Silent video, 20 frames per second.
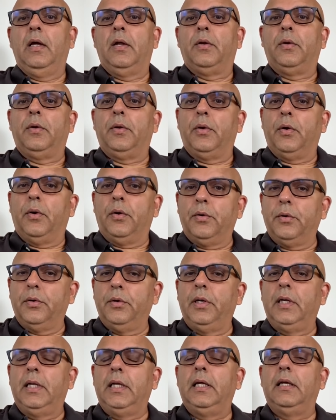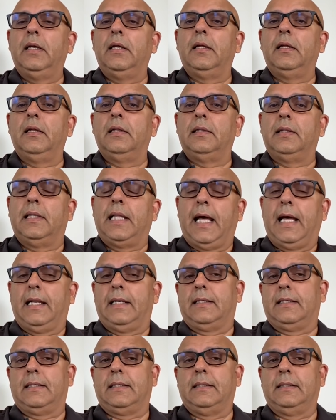Not only
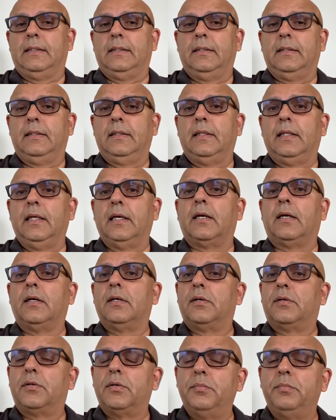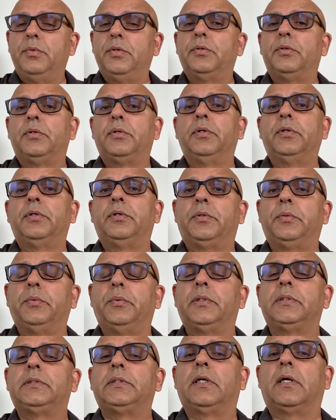that, they contributed
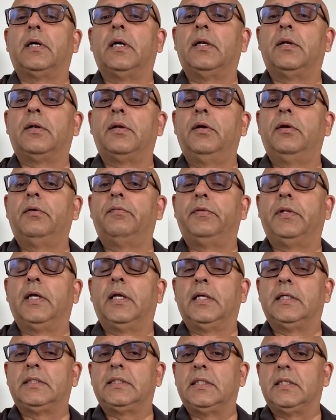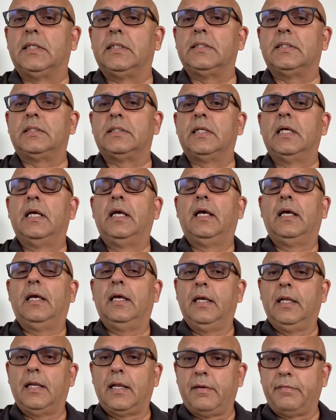towards the country of their residence
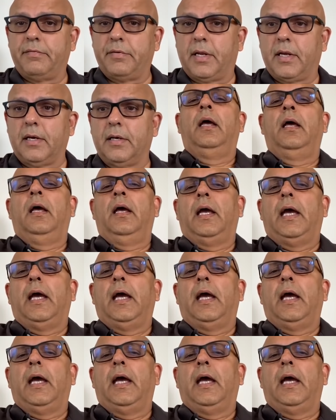in Africa.